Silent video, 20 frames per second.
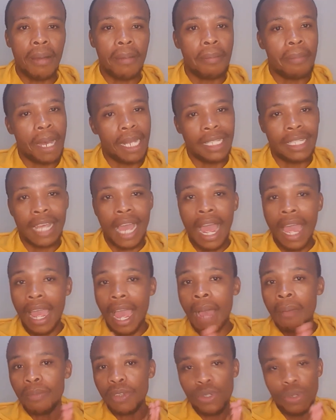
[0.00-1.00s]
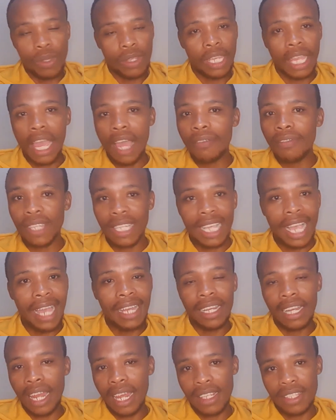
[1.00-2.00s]
but I'm sure they have the
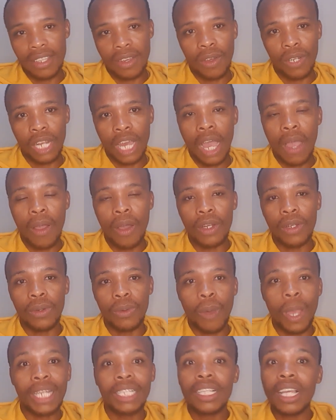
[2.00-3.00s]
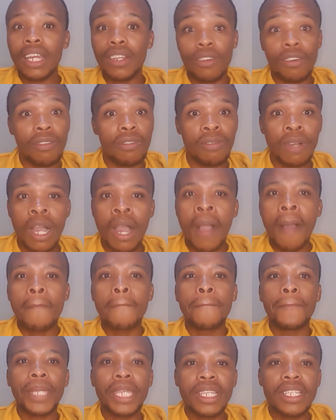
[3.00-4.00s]
guidelines on what kind of
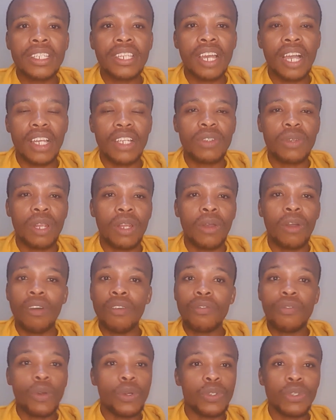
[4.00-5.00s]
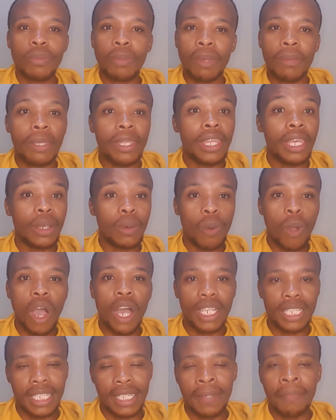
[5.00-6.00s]
picture actually or photo maybe they
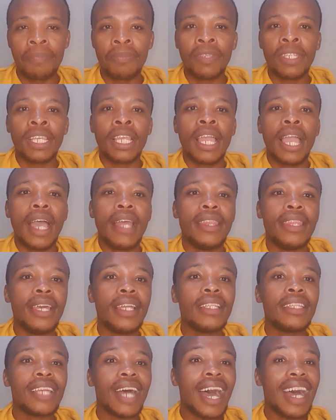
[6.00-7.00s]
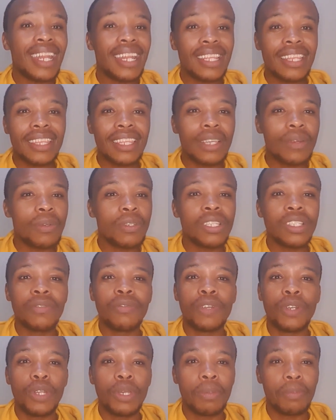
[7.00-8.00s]
want. And then the other thing which is
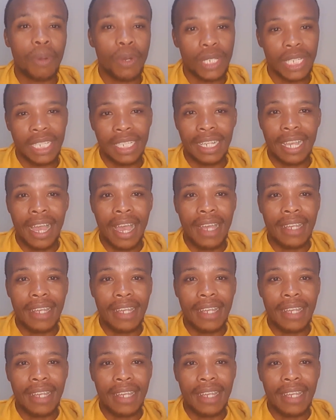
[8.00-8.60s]
very important,